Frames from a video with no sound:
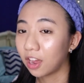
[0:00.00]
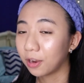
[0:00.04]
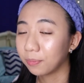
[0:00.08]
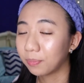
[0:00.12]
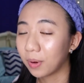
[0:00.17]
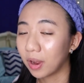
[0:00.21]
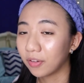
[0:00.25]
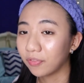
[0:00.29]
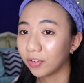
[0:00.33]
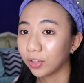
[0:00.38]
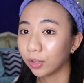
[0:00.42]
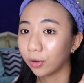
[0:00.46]

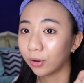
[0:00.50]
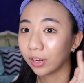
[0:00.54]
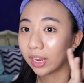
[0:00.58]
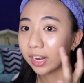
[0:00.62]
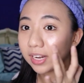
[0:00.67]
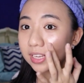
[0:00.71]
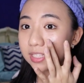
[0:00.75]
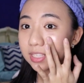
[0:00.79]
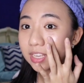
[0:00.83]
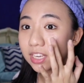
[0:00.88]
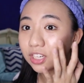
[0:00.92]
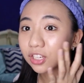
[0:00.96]
nonprofit
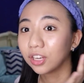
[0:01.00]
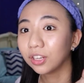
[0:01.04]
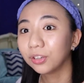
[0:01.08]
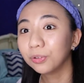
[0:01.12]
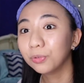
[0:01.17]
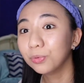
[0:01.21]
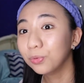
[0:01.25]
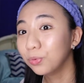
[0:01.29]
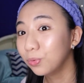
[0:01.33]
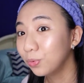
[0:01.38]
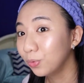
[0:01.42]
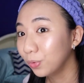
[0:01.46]
organization.
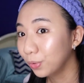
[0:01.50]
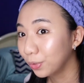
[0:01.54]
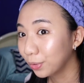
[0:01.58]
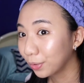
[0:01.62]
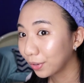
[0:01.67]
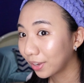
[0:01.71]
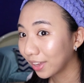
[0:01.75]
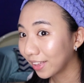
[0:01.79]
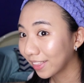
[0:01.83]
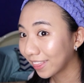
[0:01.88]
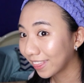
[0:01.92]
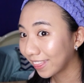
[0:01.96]

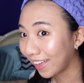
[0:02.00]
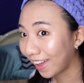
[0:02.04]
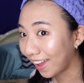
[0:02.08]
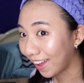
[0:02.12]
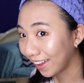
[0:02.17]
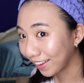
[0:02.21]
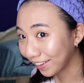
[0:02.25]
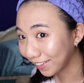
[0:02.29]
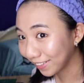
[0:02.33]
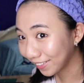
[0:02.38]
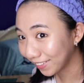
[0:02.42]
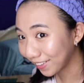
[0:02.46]
Look at
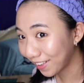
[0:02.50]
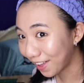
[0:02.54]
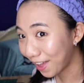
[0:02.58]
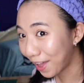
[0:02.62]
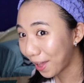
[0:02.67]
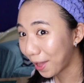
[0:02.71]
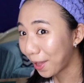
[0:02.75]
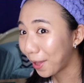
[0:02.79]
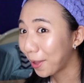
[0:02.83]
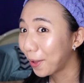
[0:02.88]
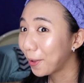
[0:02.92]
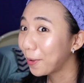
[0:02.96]
that
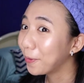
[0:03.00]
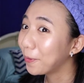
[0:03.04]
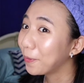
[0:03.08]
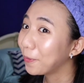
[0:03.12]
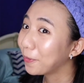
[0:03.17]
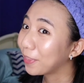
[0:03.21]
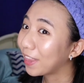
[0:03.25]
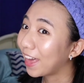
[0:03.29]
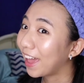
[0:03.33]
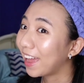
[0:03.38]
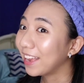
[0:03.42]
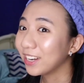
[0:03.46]

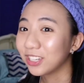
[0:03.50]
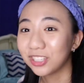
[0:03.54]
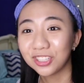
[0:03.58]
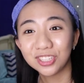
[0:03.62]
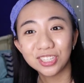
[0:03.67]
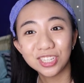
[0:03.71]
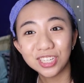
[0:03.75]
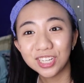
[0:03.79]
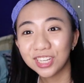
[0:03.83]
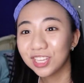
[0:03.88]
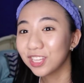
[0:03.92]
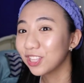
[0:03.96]
glow, that
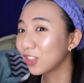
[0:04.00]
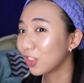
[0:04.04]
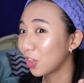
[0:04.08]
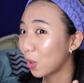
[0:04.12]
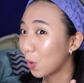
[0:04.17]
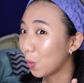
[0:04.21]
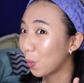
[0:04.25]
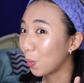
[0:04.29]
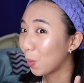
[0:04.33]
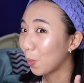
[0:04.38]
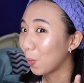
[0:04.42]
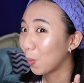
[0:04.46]
cheek
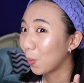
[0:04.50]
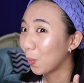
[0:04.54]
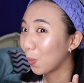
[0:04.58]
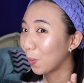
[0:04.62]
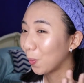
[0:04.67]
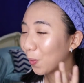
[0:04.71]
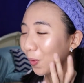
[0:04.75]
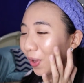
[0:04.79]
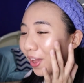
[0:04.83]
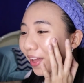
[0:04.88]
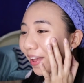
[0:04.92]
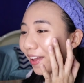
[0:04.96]
though.